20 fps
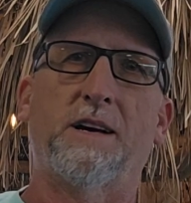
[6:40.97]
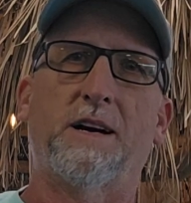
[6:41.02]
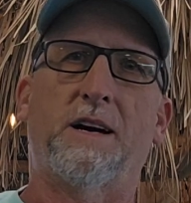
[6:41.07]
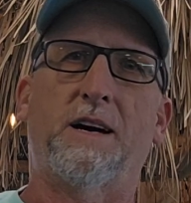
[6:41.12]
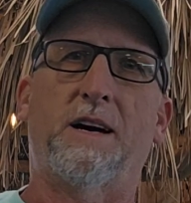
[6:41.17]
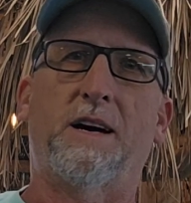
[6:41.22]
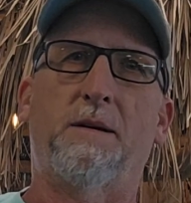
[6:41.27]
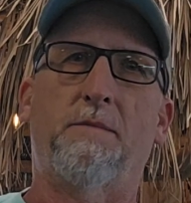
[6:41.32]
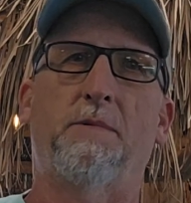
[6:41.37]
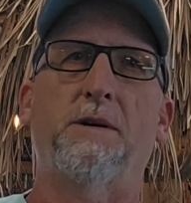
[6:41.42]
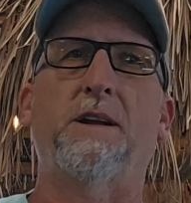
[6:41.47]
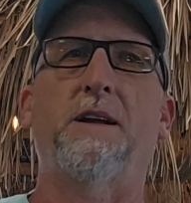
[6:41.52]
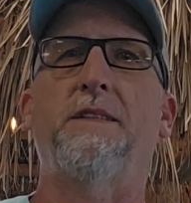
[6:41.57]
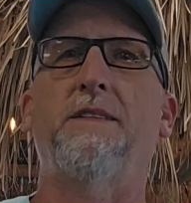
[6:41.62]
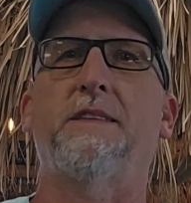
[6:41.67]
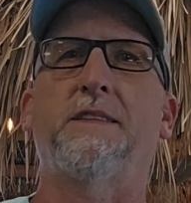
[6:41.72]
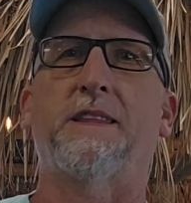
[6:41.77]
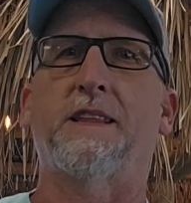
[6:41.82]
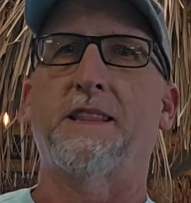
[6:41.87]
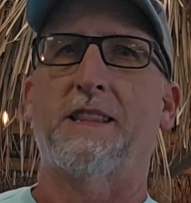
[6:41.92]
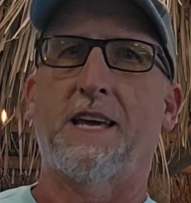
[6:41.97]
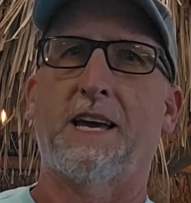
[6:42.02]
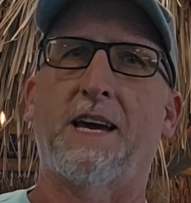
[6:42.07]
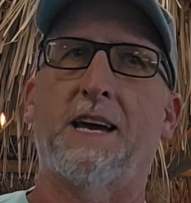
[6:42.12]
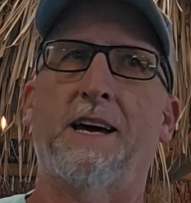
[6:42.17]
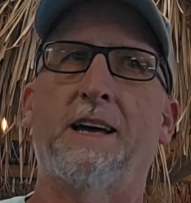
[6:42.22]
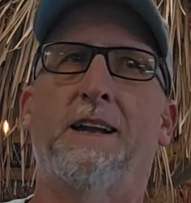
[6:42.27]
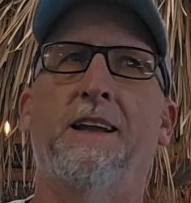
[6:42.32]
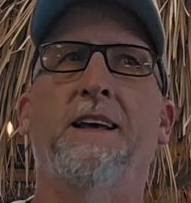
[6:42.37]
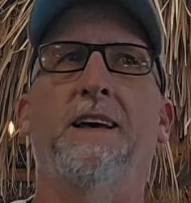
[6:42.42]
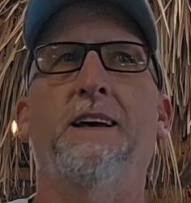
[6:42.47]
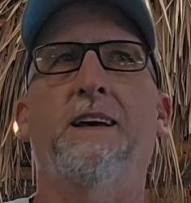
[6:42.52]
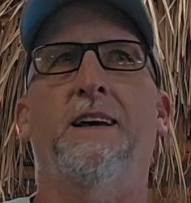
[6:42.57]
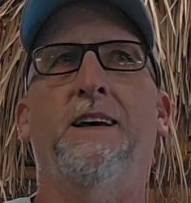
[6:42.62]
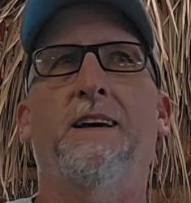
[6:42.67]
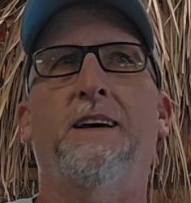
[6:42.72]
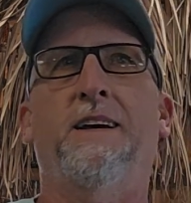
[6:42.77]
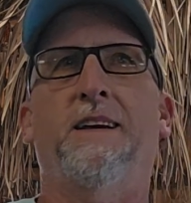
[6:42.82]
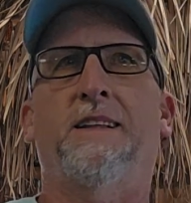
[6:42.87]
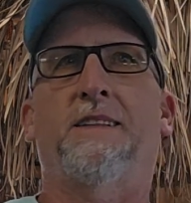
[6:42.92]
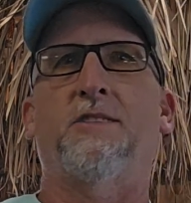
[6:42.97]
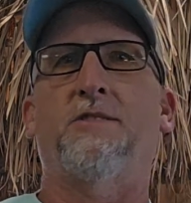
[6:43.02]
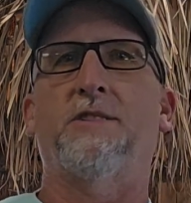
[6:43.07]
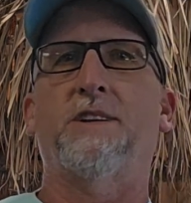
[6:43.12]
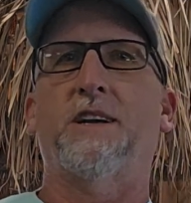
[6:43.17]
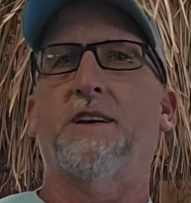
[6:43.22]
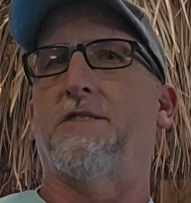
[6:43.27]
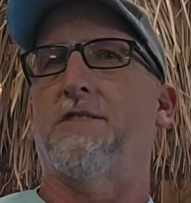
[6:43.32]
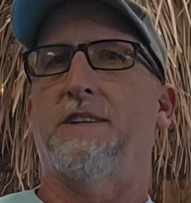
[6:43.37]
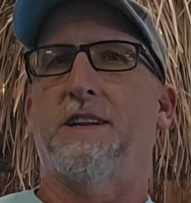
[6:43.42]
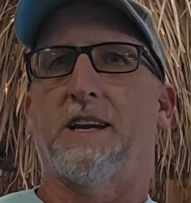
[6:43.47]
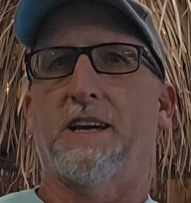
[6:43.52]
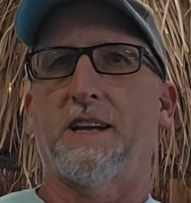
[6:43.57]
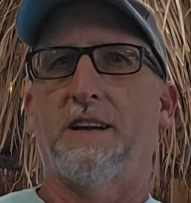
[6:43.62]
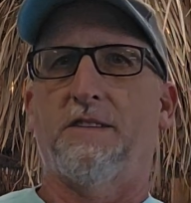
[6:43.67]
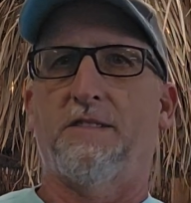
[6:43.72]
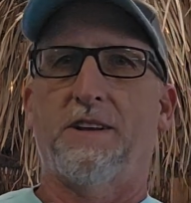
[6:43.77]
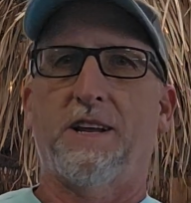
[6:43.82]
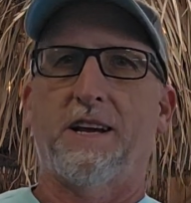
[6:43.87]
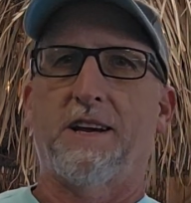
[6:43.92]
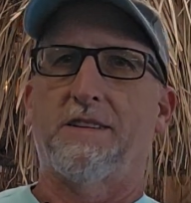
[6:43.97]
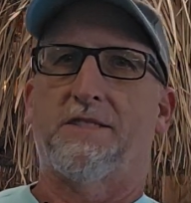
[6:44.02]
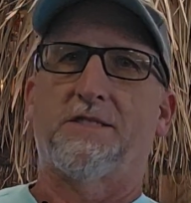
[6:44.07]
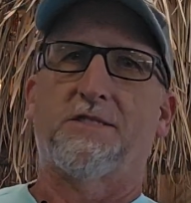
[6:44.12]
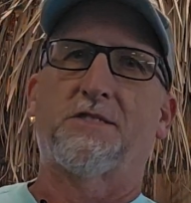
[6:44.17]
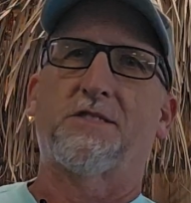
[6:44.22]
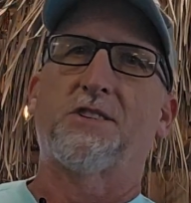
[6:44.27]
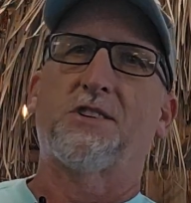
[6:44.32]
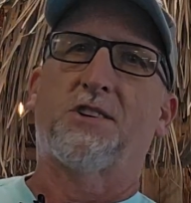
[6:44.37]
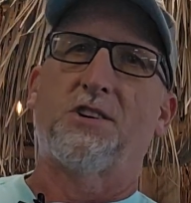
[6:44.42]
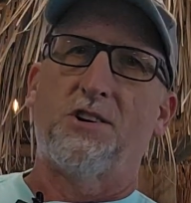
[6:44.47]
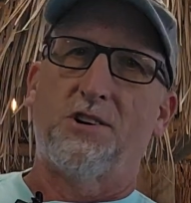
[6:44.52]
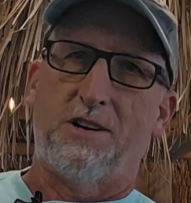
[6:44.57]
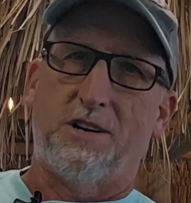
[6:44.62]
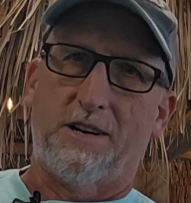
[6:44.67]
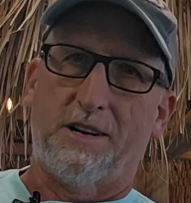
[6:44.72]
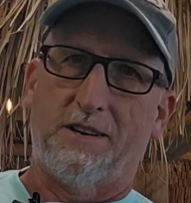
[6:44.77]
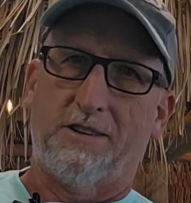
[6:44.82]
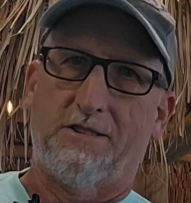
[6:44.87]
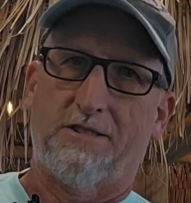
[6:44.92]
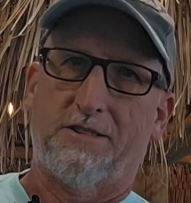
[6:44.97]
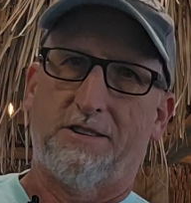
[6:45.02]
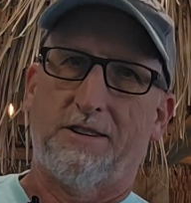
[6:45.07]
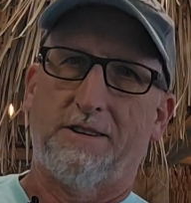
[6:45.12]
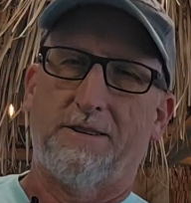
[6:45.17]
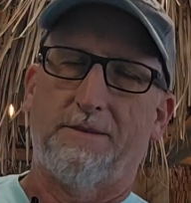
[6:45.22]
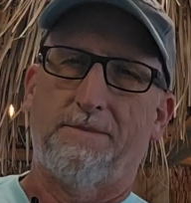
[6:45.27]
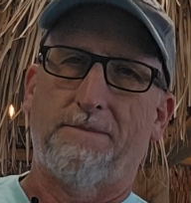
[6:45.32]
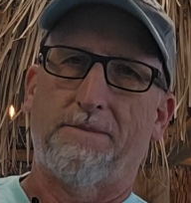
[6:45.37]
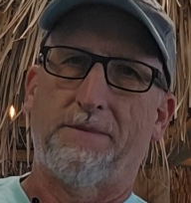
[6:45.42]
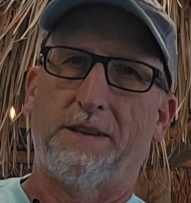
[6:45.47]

But other than that, the only other negative it has is cost.